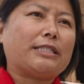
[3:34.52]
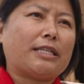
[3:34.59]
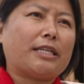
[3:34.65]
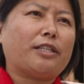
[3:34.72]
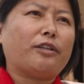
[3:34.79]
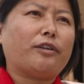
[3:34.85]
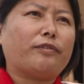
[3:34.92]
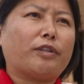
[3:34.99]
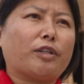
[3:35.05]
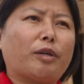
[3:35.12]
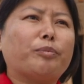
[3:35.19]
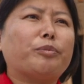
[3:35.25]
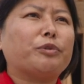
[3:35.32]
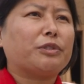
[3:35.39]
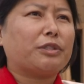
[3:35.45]
study of the
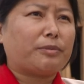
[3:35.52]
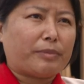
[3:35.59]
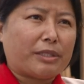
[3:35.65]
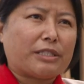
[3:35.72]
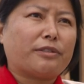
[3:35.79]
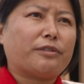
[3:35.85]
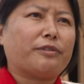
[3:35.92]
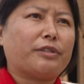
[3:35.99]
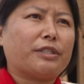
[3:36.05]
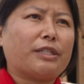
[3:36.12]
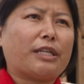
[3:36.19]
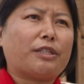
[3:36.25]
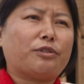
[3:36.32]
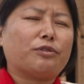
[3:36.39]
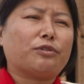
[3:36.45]
composite masonry
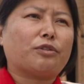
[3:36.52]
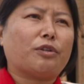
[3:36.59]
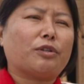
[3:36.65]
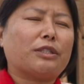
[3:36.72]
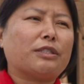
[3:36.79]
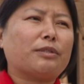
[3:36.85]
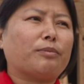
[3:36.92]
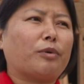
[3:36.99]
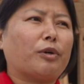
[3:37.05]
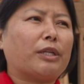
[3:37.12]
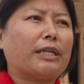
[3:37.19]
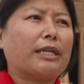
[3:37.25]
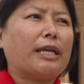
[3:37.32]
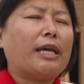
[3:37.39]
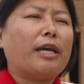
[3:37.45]
that you saw this
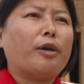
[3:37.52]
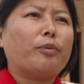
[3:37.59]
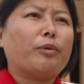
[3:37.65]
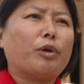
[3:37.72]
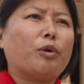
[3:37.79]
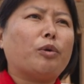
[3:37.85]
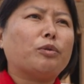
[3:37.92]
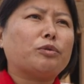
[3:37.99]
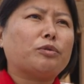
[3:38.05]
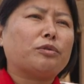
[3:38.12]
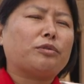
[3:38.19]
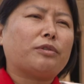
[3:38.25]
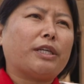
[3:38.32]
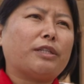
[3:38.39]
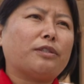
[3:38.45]
morning, we are also
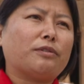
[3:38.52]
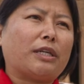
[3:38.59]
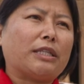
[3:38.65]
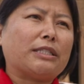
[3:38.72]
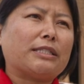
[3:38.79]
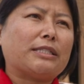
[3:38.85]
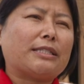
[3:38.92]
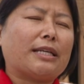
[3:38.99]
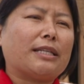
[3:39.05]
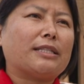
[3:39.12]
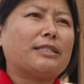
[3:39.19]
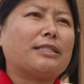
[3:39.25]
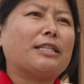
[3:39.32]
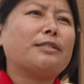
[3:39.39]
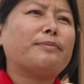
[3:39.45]
trying to understand the
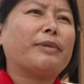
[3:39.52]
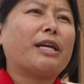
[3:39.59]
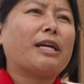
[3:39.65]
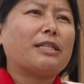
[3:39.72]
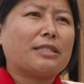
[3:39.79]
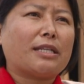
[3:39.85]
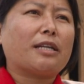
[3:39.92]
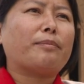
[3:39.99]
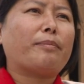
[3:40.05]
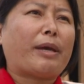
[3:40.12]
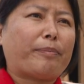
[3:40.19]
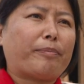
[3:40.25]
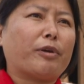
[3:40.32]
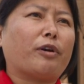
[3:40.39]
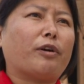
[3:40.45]
seismic hazard
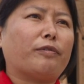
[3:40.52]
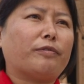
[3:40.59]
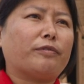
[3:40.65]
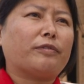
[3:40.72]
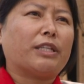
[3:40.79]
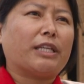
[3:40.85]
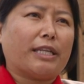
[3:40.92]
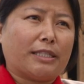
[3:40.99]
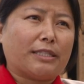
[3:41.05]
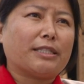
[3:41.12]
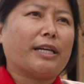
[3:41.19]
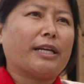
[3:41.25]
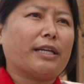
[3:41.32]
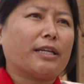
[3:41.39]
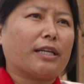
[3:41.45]
mapping of the
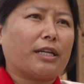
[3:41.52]
entire